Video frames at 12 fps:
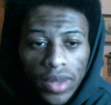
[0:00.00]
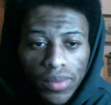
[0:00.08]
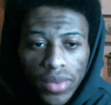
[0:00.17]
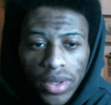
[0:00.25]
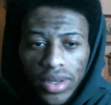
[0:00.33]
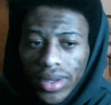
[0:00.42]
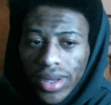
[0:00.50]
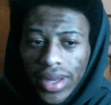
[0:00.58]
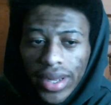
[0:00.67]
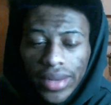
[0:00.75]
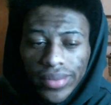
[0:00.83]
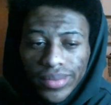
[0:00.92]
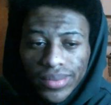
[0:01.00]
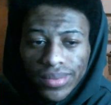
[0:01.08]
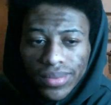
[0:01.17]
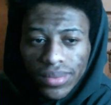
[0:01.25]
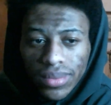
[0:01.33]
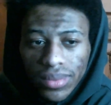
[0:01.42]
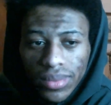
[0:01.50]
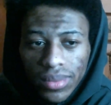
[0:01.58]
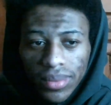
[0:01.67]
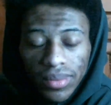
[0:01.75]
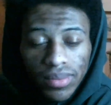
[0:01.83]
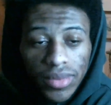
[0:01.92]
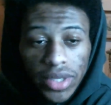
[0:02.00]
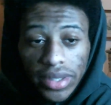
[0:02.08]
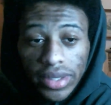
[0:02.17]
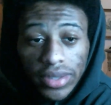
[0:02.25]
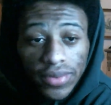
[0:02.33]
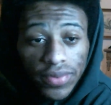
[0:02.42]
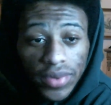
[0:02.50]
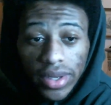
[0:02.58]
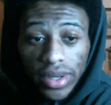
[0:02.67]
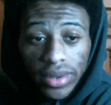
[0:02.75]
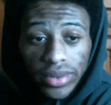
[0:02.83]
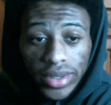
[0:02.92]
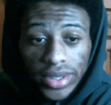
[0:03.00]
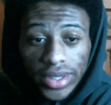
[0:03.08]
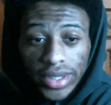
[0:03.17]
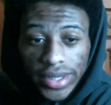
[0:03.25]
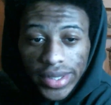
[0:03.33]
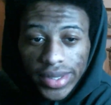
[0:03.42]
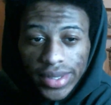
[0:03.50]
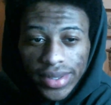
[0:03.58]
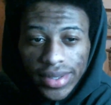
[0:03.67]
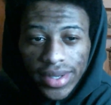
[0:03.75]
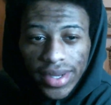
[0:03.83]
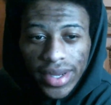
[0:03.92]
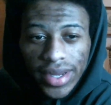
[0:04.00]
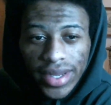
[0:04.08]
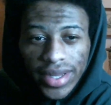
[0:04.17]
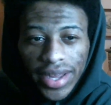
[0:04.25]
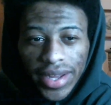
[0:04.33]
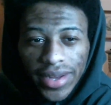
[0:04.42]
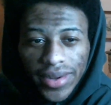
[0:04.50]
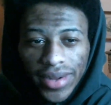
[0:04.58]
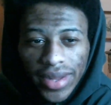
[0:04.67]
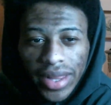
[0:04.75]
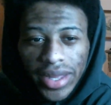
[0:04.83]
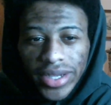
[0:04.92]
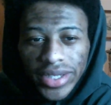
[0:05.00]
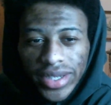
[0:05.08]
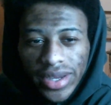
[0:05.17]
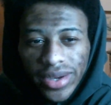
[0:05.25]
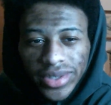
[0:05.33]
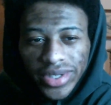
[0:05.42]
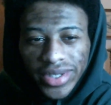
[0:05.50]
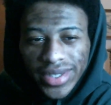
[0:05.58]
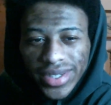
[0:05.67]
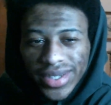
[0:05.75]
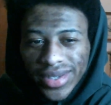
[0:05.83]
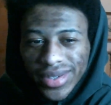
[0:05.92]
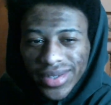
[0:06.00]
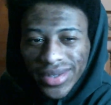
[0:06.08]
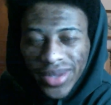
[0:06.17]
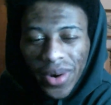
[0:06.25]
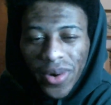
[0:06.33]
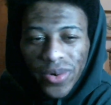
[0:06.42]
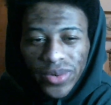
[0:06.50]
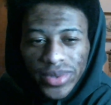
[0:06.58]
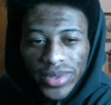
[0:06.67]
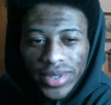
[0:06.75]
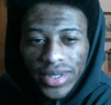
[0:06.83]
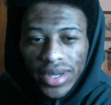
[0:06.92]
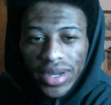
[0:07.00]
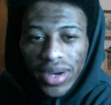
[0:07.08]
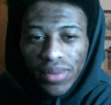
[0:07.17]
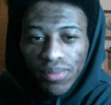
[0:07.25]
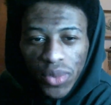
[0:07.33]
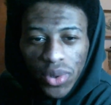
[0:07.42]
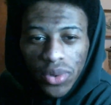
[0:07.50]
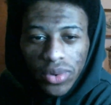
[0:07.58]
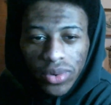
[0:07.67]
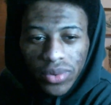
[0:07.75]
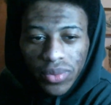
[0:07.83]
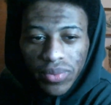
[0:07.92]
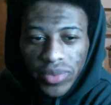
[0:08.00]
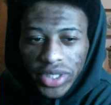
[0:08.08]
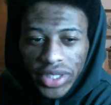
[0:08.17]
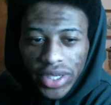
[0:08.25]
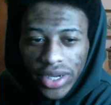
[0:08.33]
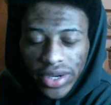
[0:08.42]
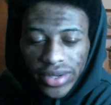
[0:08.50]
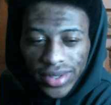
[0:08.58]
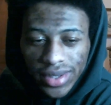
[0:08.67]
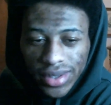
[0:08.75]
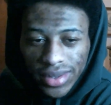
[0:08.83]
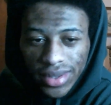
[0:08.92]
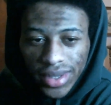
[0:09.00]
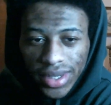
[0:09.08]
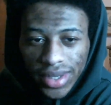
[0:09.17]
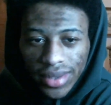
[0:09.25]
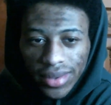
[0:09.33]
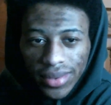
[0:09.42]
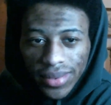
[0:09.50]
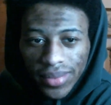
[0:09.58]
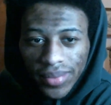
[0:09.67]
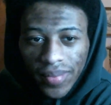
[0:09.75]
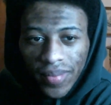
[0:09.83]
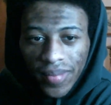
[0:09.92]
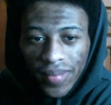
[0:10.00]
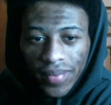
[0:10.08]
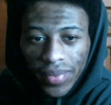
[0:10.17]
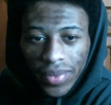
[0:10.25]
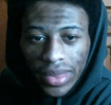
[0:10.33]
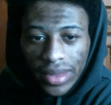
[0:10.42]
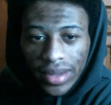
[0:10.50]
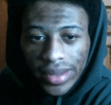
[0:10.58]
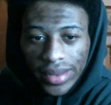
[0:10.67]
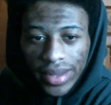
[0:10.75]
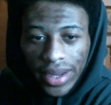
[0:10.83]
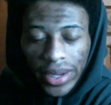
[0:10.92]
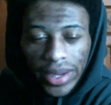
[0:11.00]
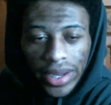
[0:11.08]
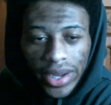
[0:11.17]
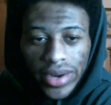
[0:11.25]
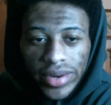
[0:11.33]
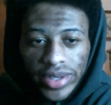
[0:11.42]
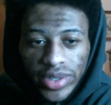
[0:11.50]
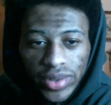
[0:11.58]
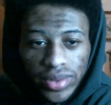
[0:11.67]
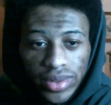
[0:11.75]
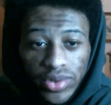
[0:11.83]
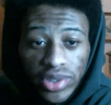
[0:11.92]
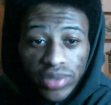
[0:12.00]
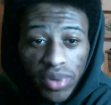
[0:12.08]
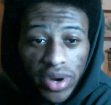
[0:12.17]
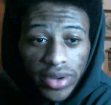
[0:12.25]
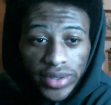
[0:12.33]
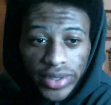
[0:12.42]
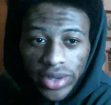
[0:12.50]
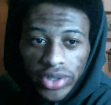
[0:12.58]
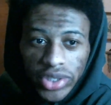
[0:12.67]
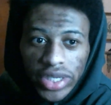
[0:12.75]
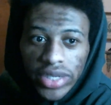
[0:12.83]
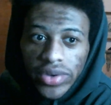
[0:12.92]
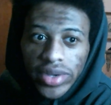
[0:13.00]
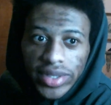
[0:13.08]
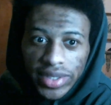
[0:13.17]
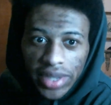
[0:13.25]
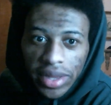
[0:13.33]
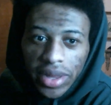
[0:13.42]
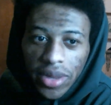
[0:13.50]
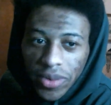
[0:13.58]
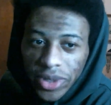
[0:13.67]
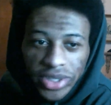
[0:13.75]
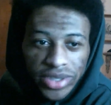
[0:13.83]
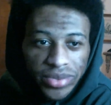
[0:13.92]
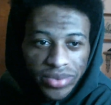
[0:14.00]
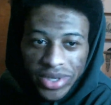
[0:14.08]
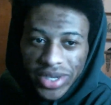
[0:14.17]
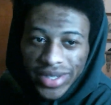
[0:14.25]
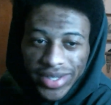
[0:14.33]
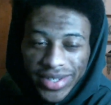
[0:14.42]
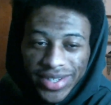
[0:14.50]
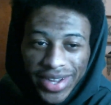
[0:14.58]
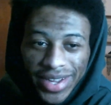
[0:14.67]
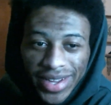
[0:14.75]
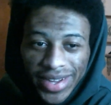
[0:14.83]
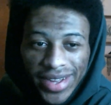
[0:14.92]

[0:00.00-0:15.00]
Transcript: But yeah, like man, these videos are just like original just knows a move when she hears it. Like hearing this Chris Brown song, she knew exactly what she wanted to like